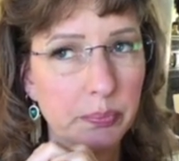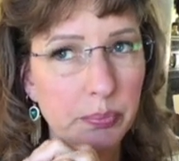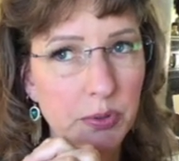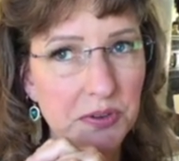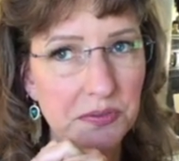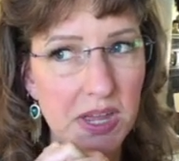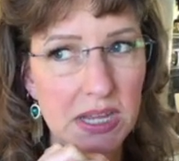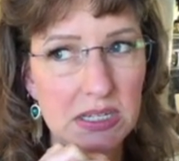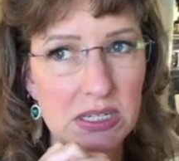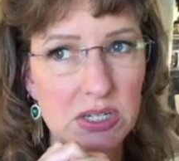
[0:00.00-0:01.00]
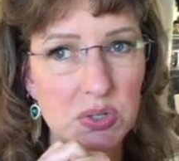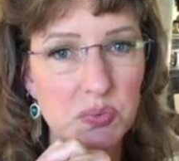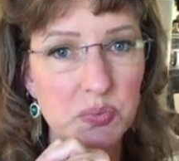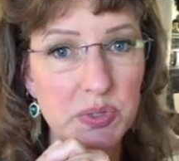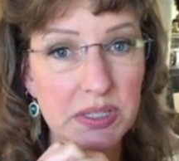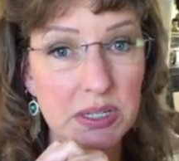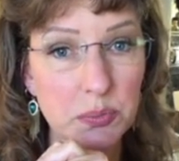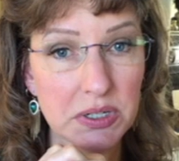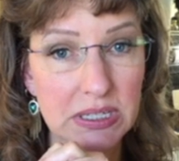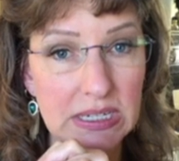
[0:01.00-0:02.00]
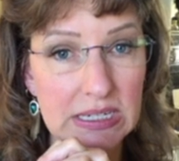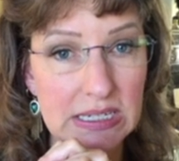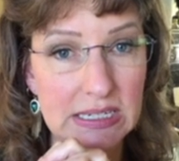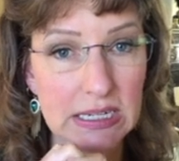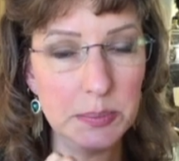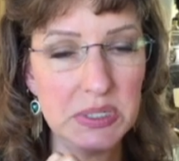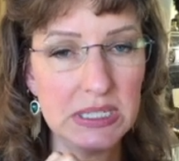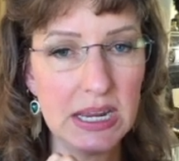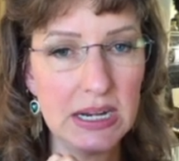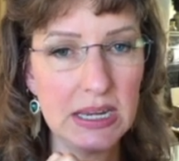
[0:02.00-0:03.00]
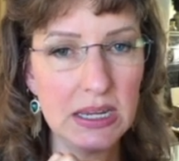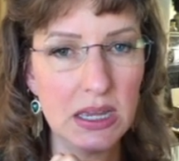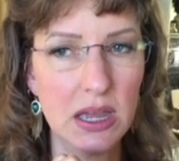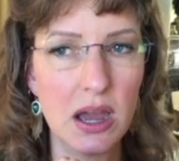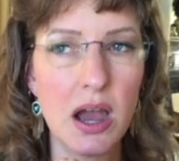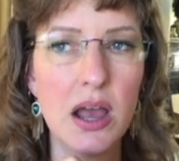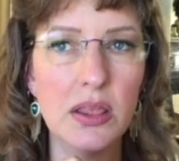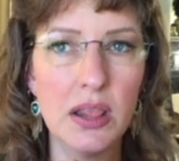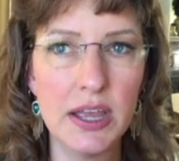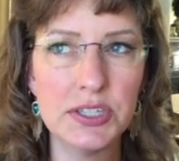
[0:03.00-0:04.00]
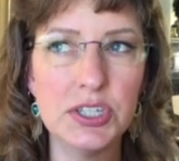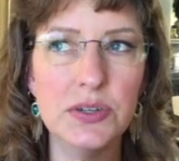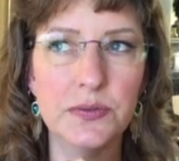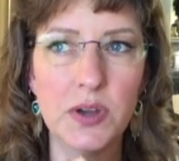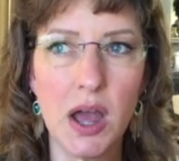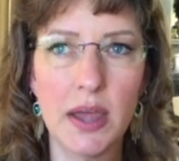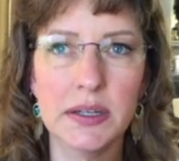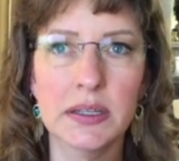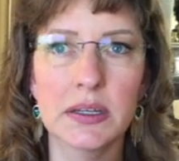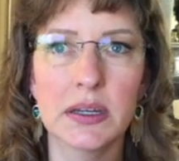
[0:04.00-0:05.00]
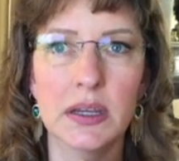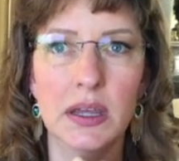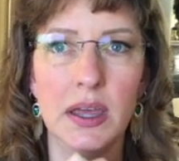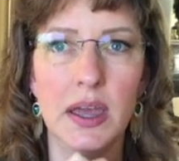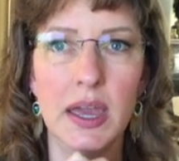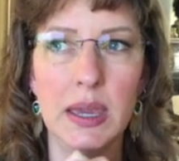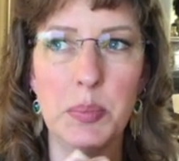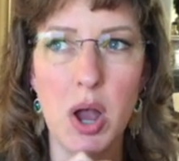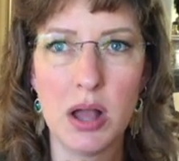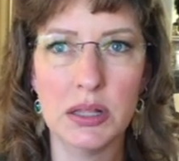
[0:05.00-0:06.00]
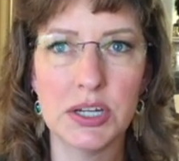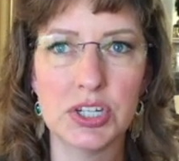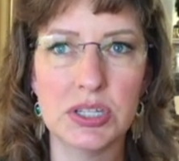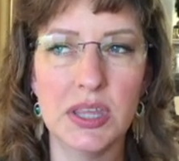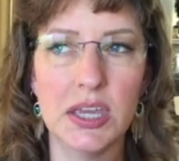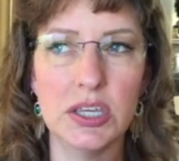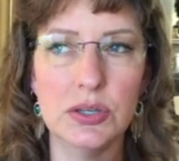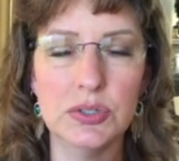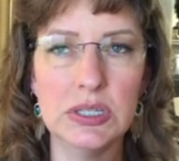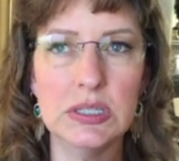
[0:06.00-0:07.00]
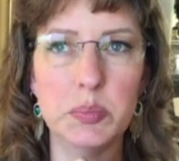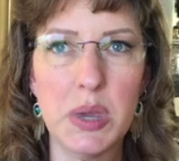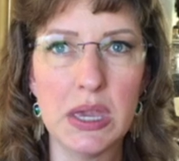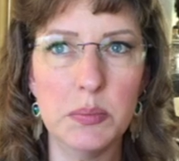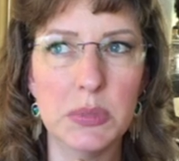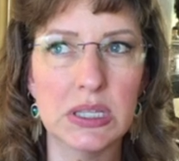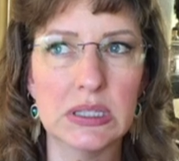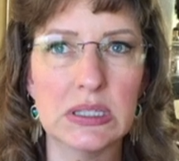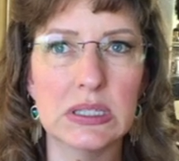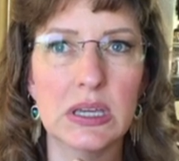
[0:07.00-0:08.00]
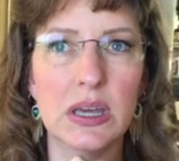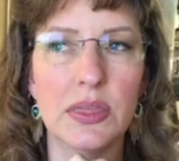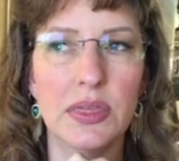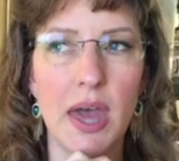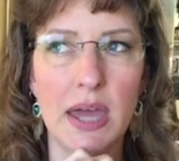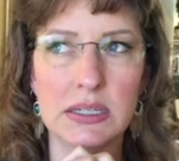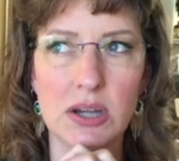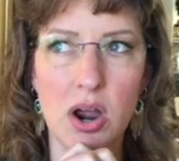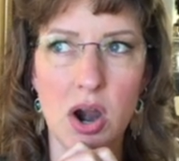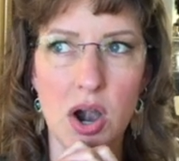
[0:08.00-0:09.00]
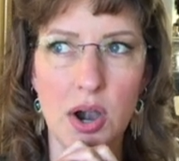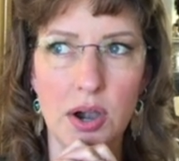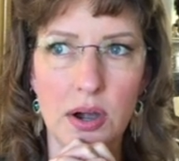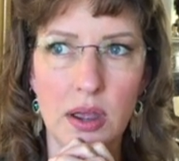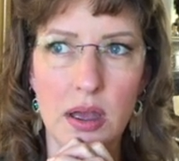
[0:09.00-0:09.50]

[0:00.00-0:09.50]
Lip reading: prevent really deep staining, unless you've gotten a polish that uses pigments that are